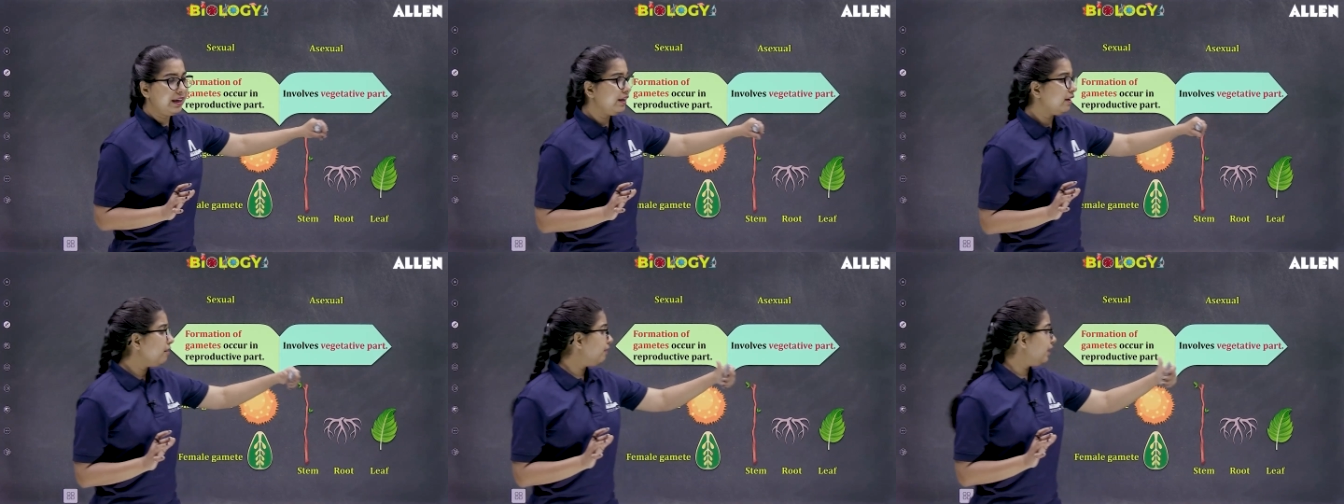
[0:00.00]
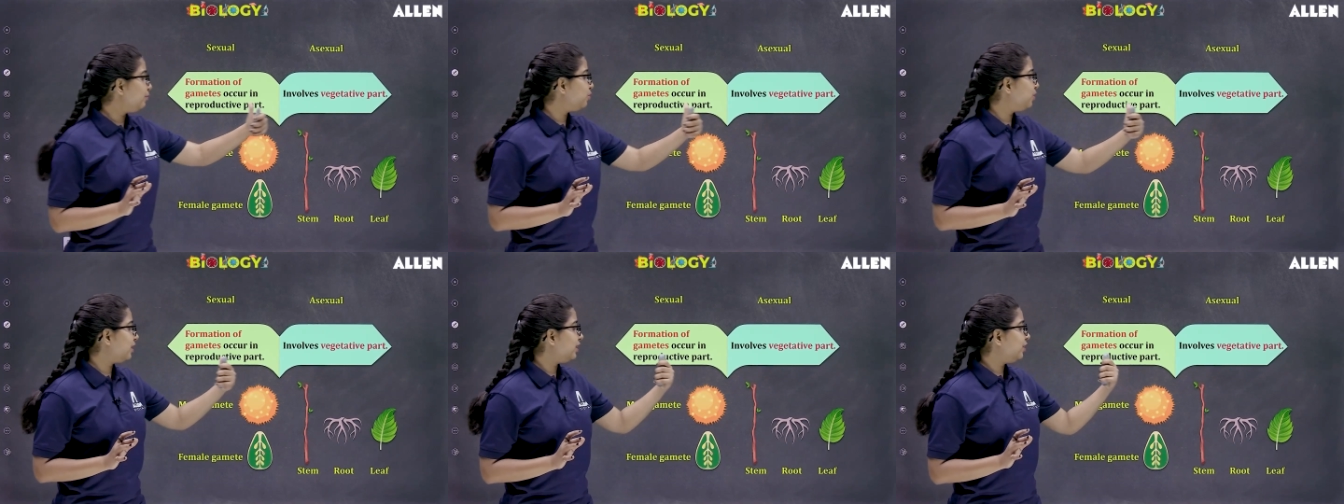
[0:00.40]
Here,
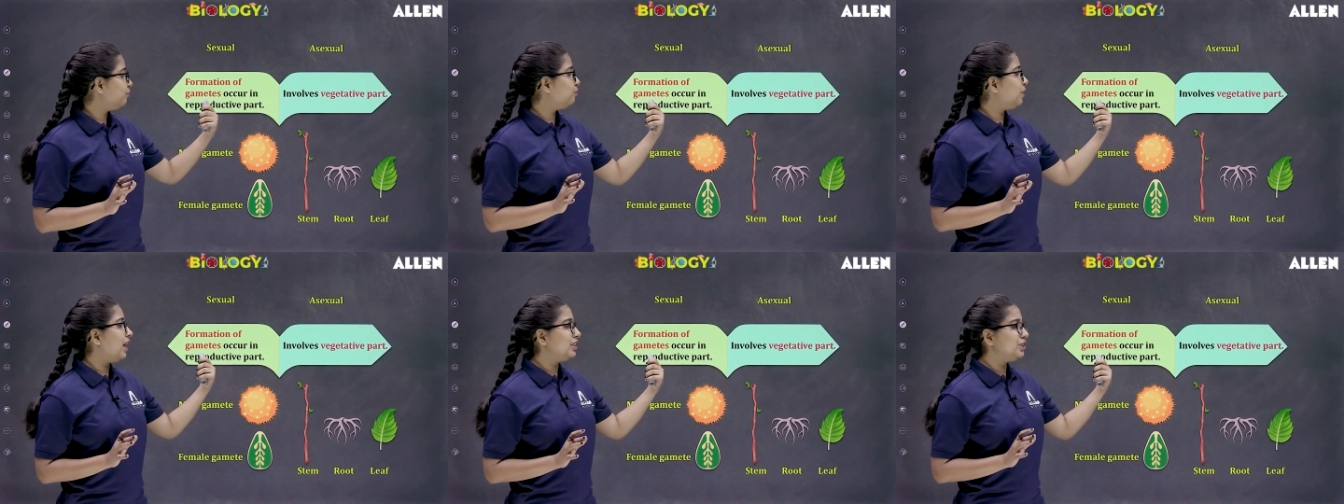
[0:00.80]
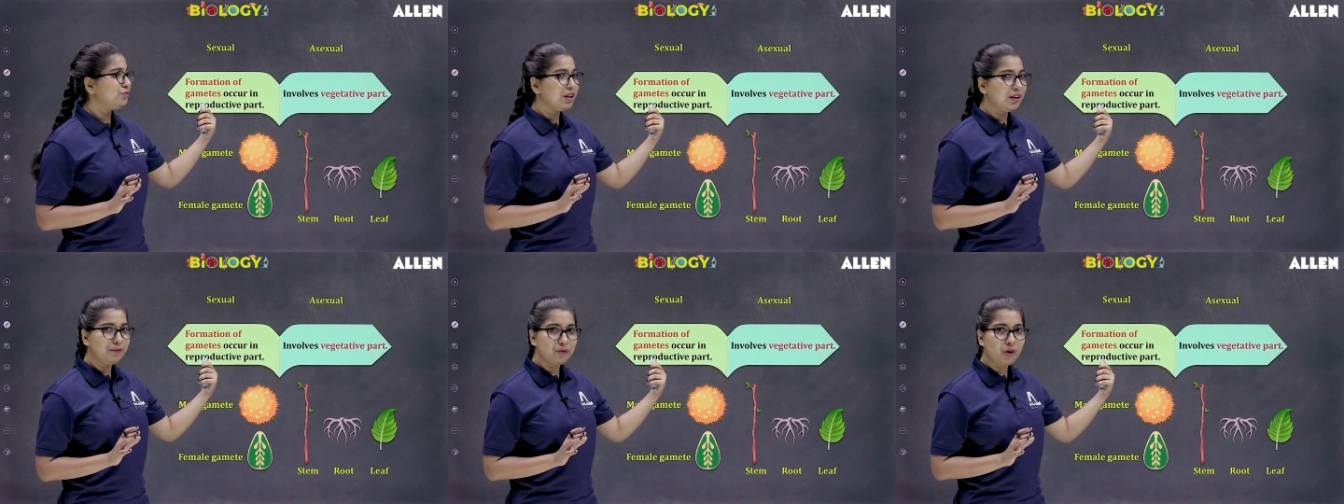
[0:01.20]
reproductive parts
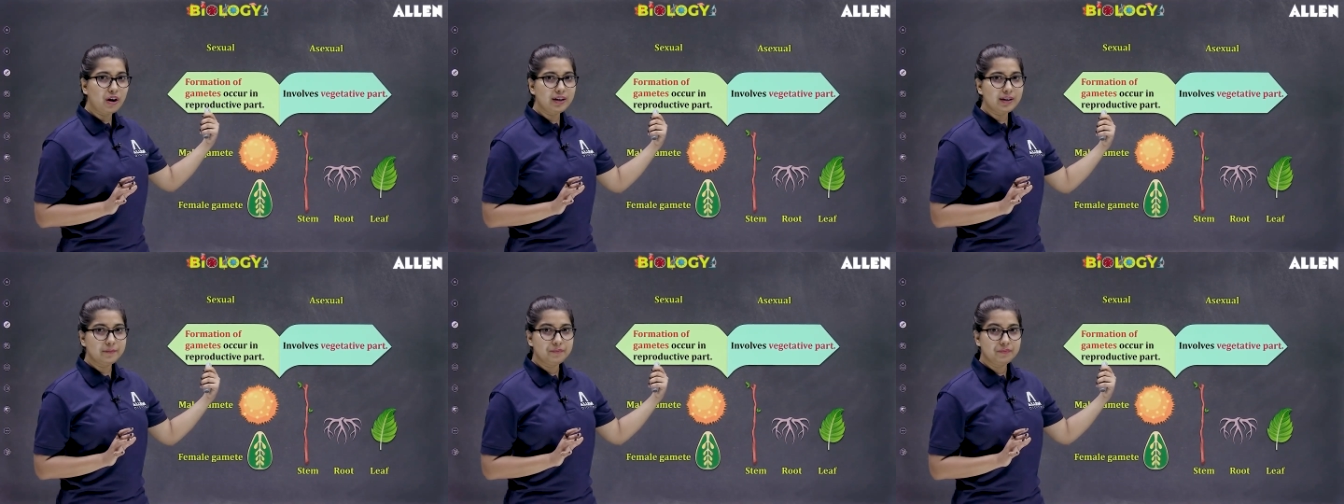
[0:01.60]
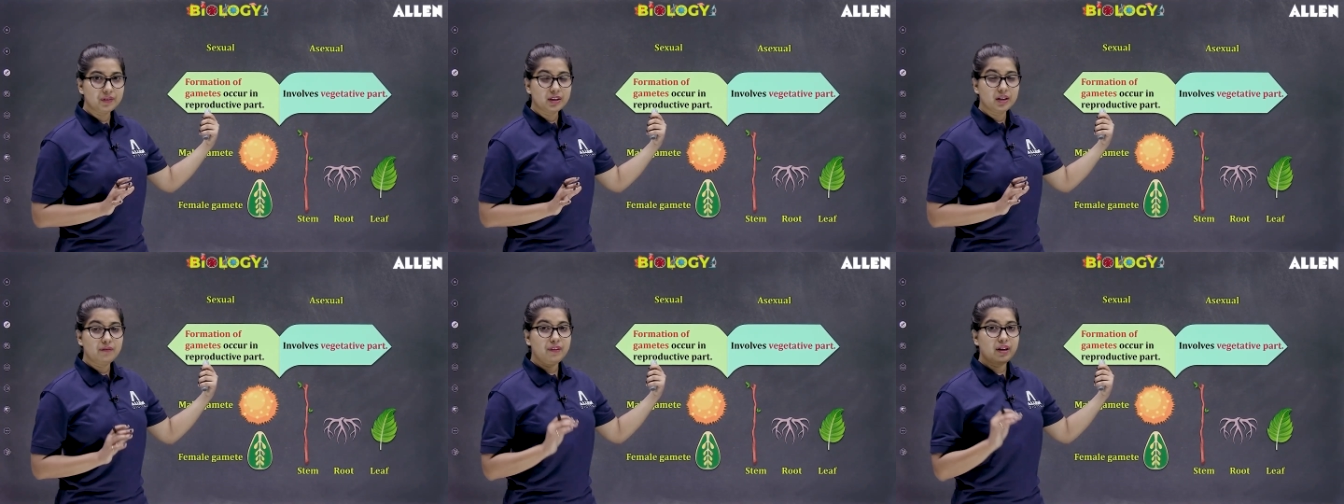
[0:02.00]
were involved
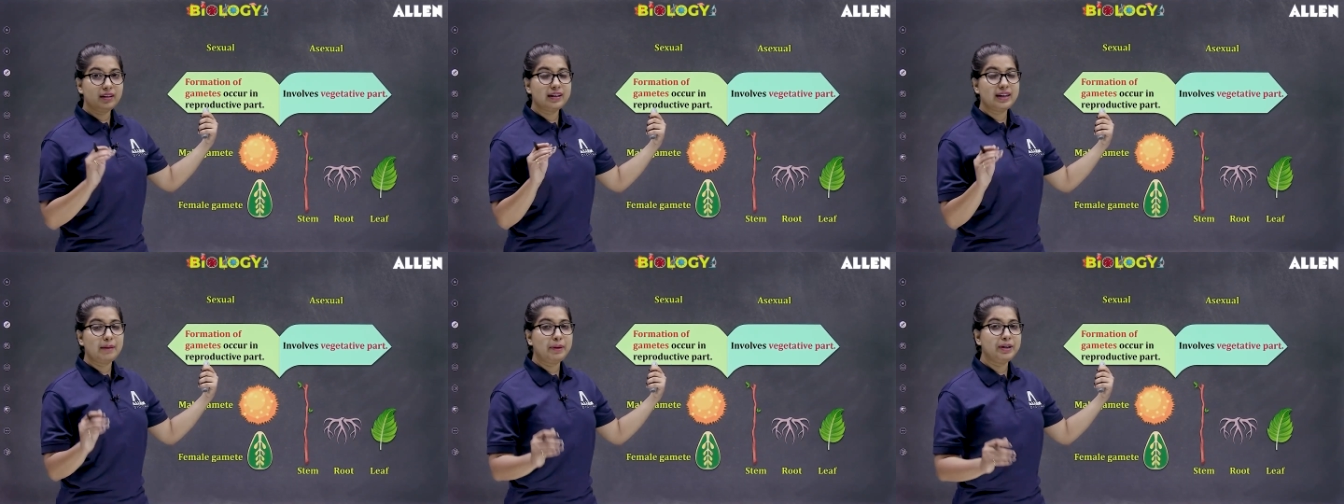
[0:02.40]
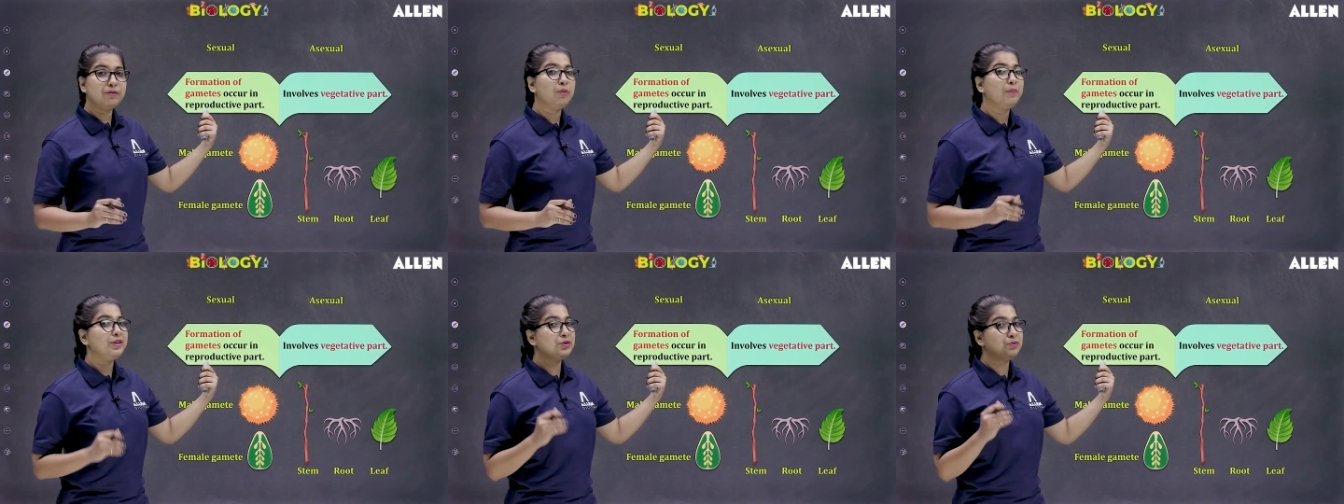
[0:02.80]
where the gamete
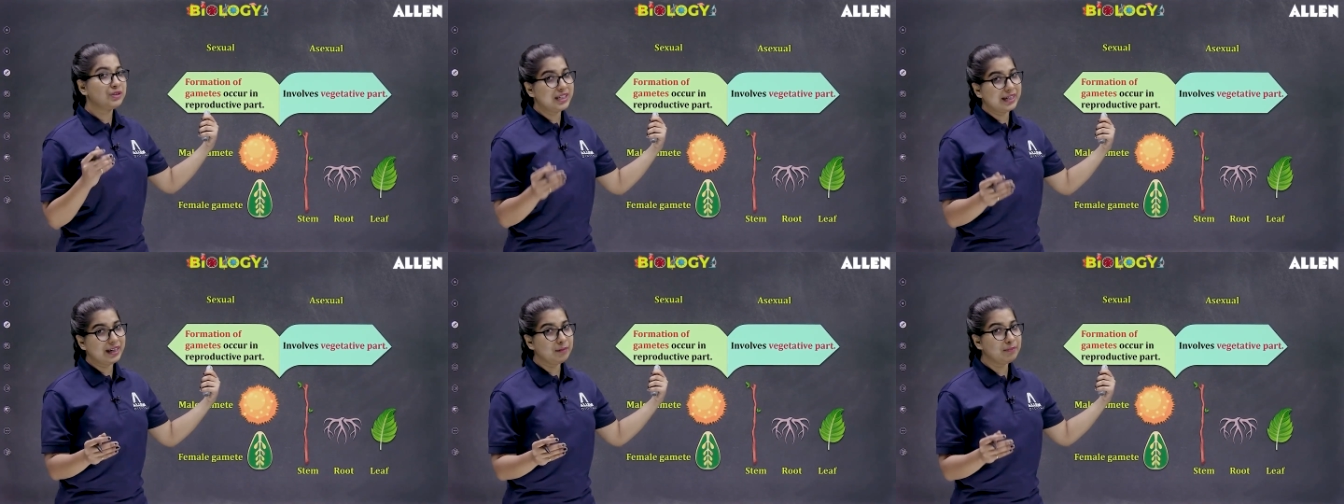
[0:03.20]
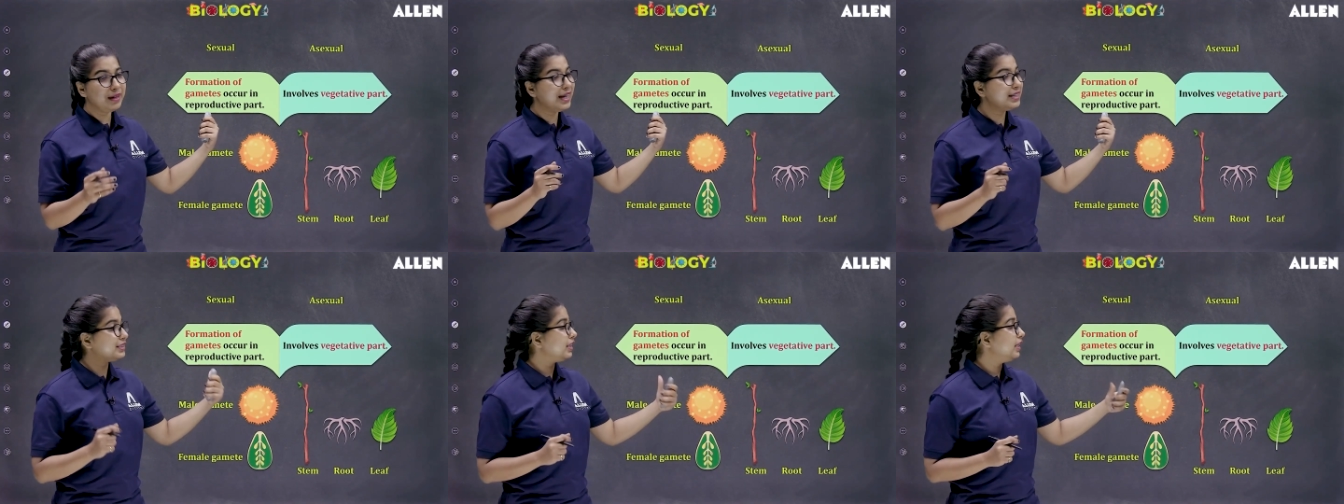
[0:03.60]
formation was taking
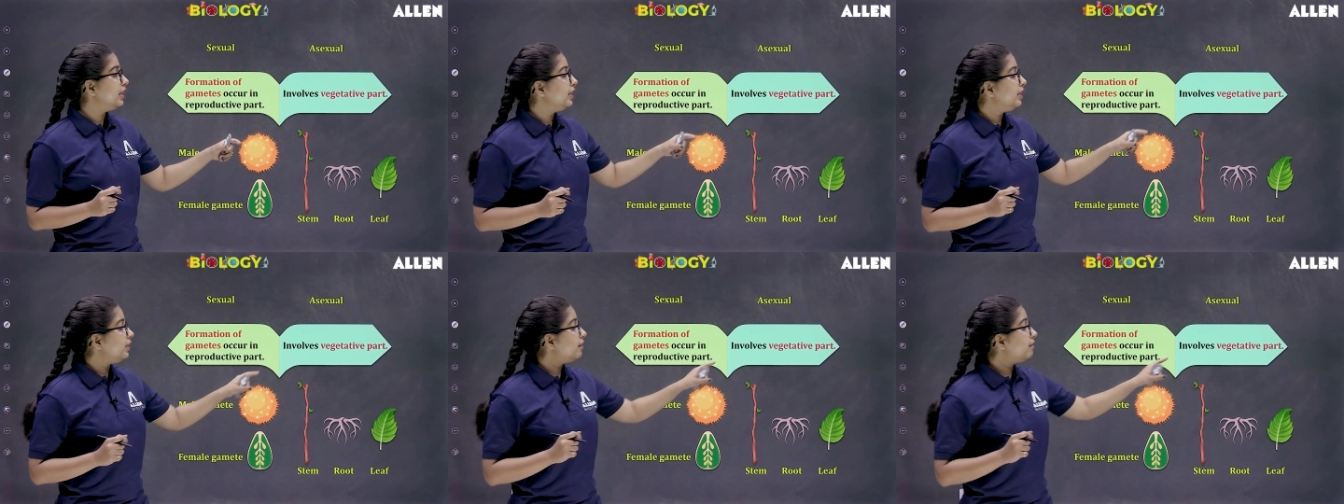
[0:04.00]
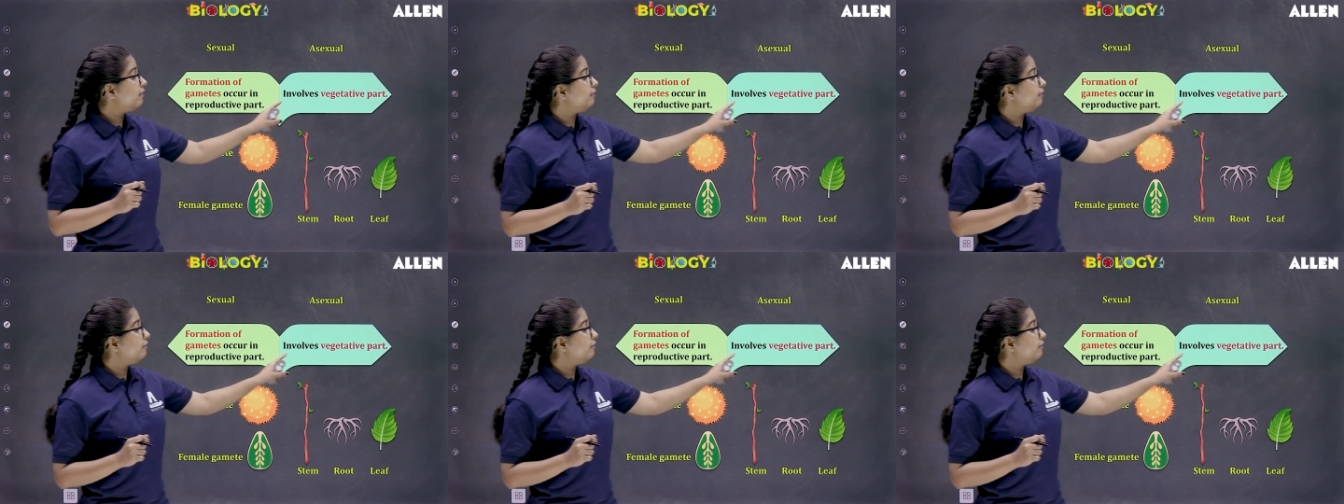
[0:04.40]
place. Here,